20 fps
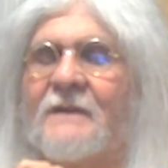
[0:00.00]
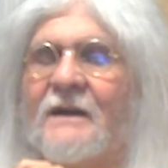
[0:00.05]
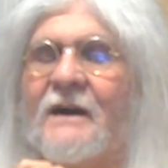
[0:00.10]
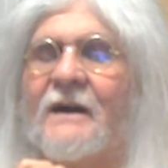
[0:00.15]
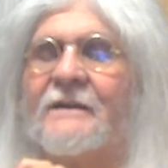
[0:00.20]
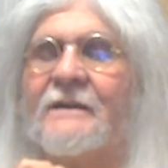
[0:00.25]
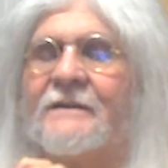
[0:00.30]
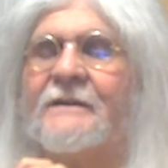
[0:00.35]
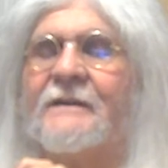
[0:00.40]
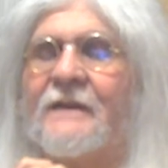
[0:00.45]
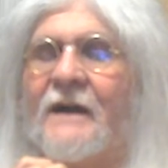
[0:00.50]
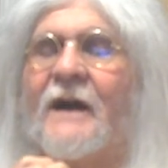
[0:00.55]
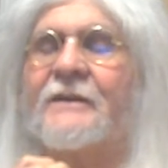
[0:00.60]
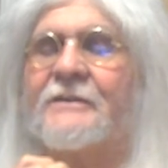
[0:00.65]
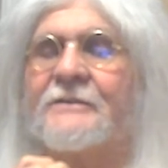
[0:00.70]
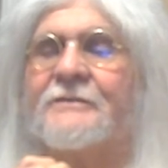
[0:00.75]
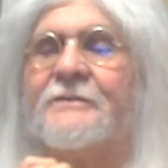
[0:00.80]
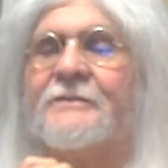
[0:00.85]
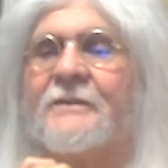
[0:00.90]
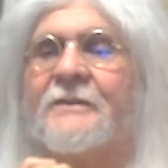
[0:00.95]
hmm. I, I
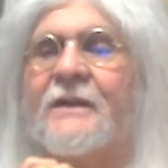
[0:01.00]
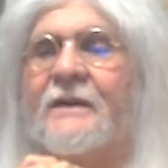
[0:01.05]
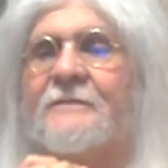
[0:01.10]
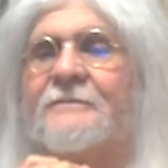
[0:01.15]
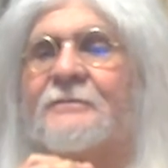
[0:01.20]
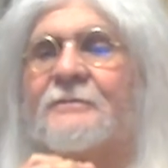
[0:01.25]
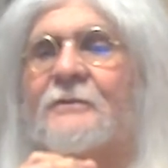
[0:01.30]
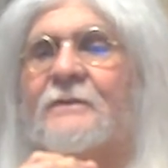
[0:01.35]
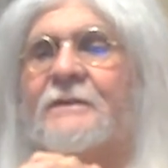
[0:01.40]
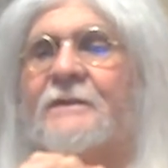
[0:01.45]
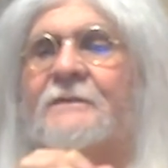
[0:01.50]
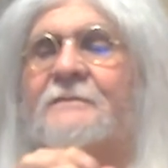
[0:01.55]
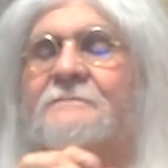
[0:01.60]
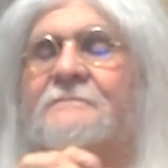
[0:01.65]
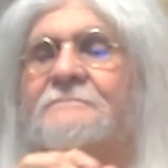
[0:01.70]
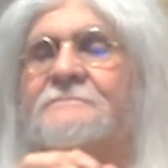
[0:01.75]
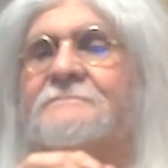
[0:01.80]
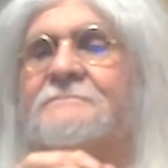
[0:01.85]
can do that for you.